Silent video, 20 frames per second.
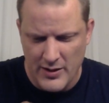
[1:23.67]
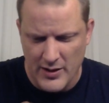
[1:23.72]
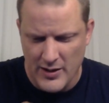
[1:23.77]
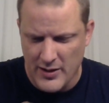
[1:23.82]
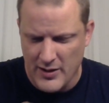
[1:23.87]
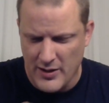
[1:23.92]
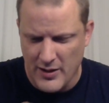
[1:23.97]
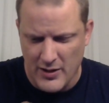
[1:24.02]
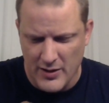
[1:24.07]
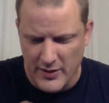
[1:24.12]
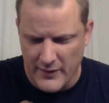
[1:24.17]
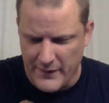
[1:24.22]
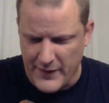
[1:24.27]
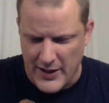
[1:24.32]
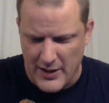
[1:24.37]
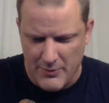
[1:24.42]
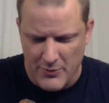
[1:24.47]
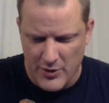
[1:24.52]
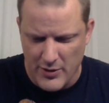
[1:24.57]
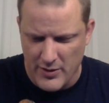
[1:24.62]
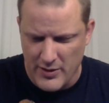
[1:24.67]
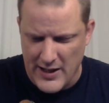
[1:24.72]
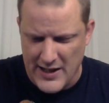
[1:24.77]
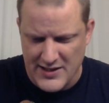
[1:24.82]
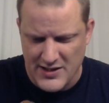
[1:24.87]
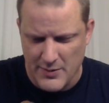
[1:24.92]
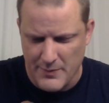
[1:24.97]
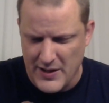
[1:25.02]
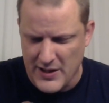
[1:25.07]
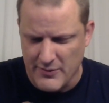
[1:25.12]
a Hall of Famer.
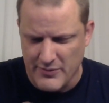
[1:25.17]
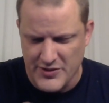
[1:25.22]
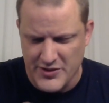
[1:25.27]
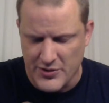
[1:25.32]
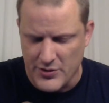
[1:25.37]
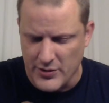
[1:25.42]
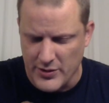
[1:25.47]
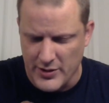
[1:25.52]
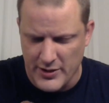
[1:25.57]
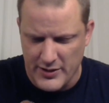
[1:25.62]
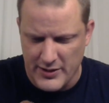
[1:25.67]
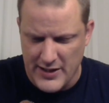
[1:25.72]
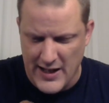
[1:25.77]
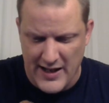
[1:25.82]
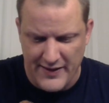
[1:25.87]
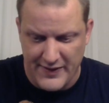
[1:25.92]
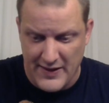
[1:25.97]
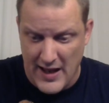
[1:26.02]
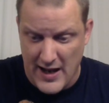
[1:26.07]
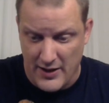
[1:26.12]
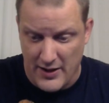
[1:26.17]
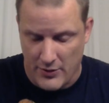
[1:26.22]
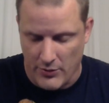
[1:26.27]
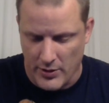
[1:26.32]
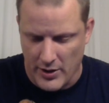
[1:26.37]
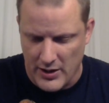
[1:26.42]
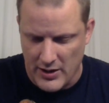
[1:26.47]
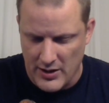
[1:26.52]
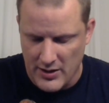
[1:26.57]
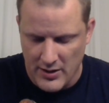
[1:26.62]
Hasselbeck was good, not that
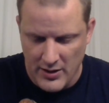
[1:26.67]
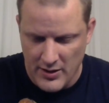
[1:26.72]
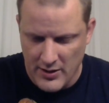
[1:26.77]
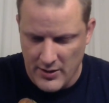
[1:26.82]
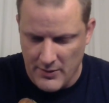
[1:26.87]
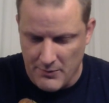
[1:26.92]
great.